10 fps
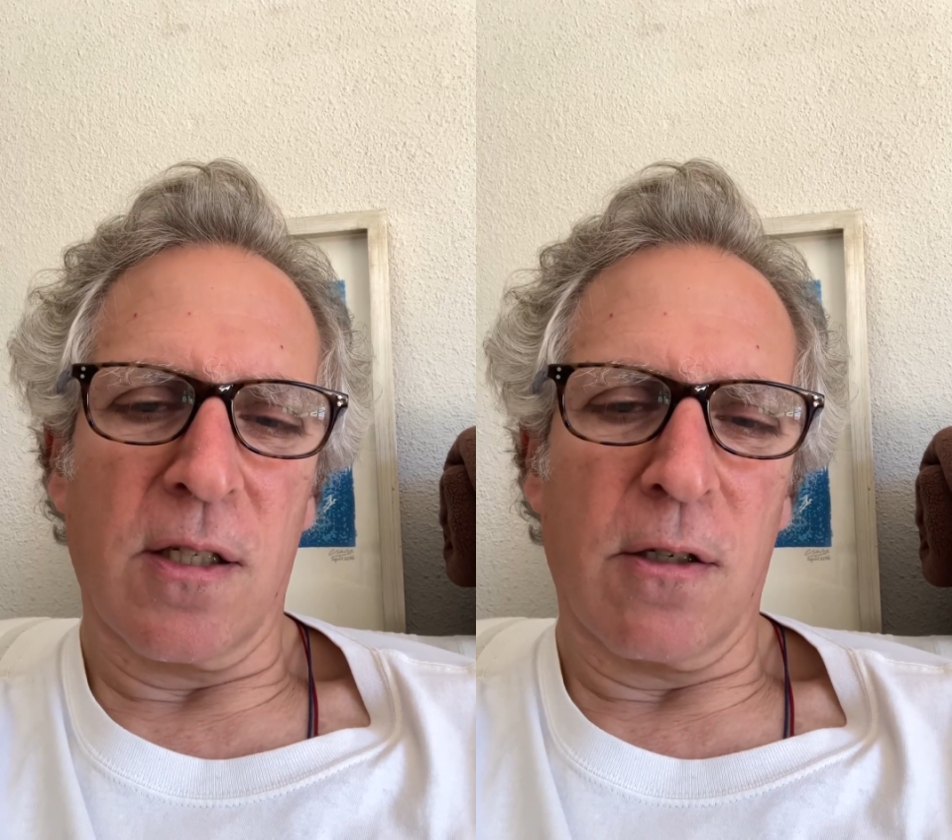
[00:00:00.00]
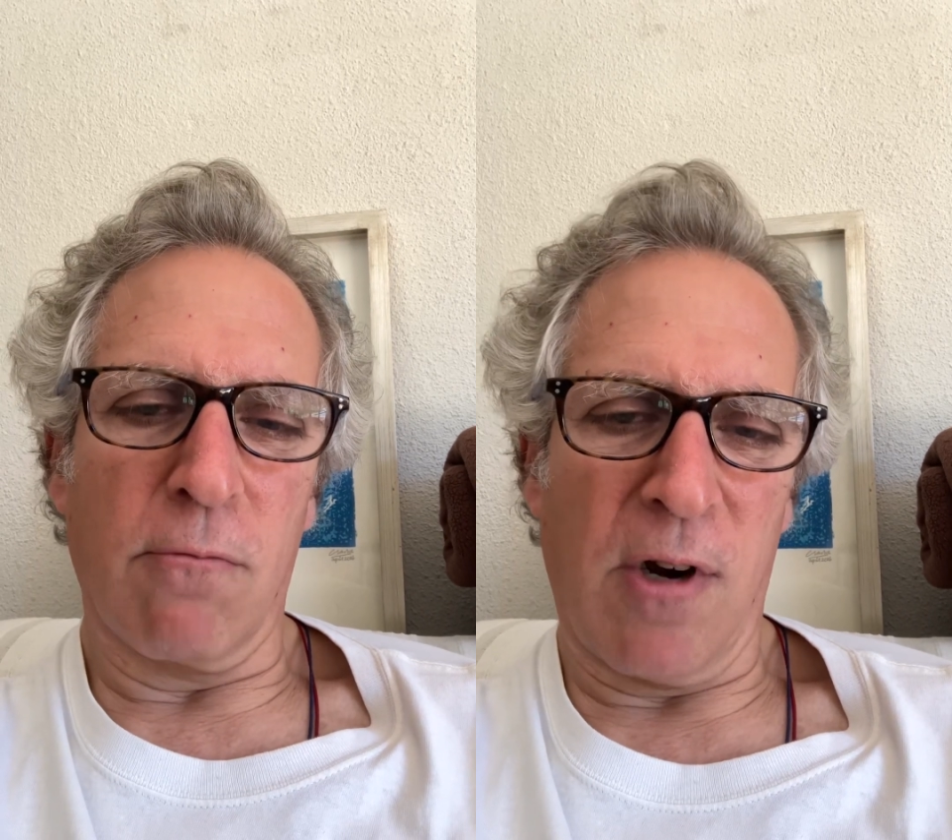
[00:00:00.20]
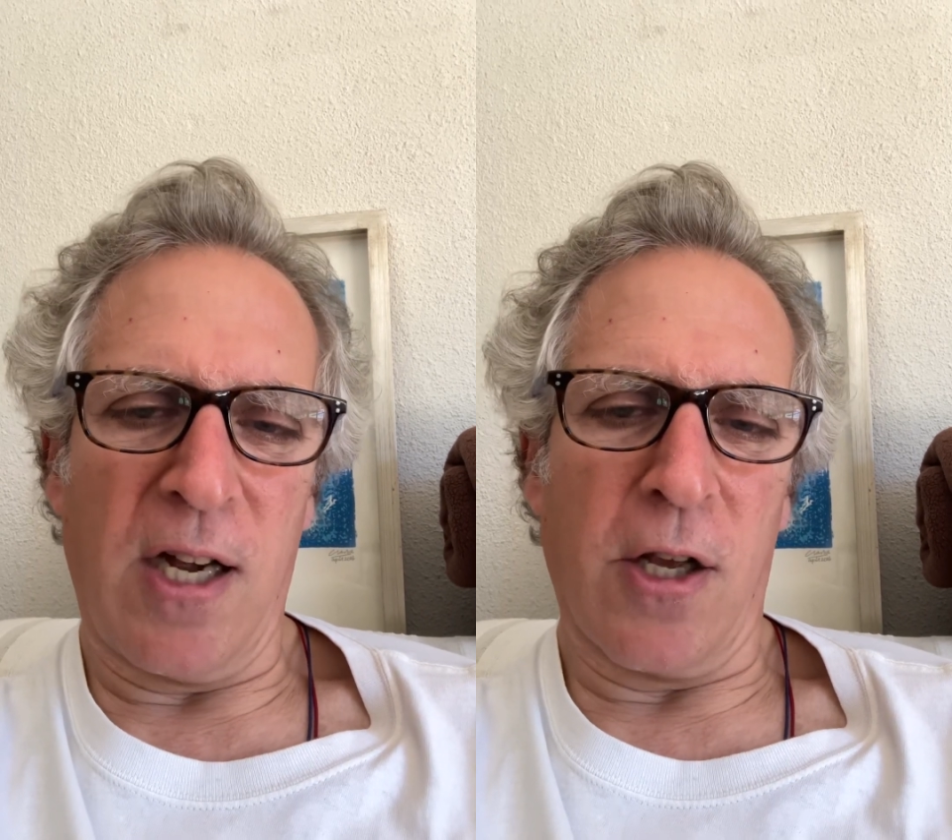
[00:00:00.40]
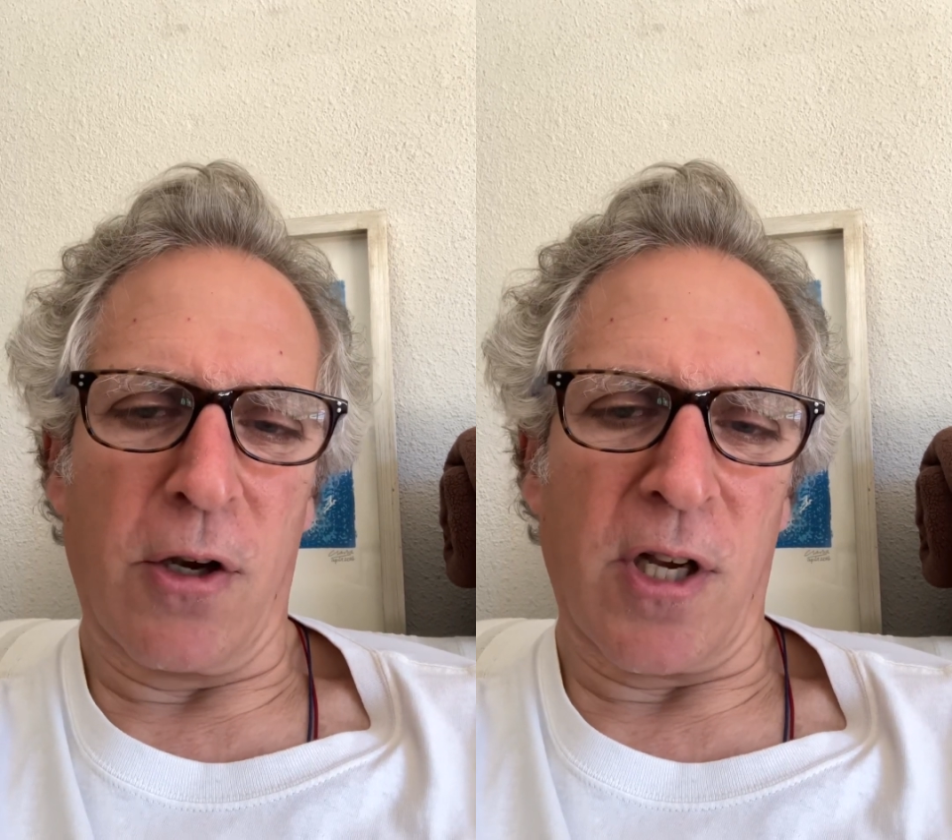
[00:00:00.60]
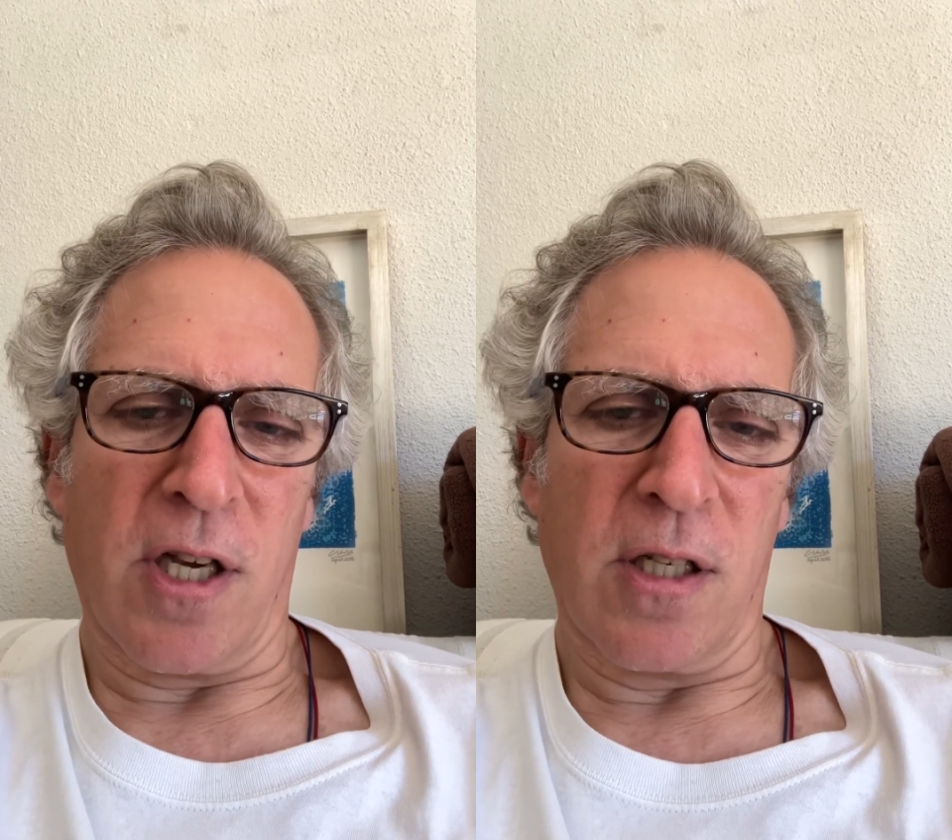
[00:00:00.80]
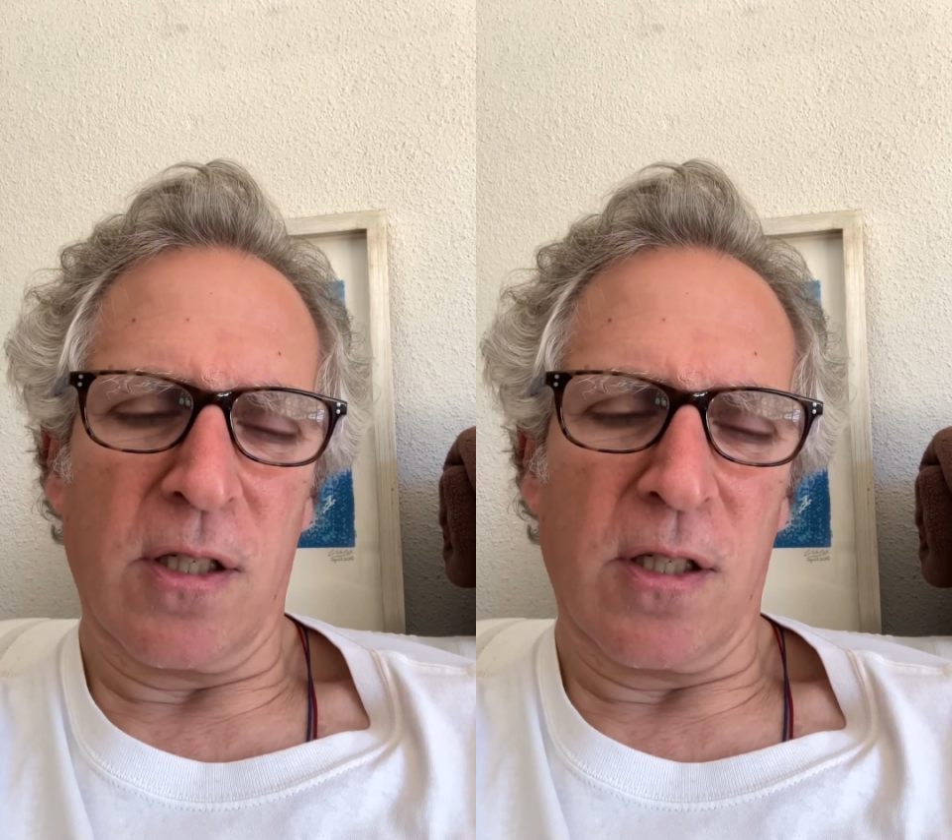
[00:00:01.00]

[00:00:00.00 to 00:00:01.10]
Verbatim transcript: Really okay.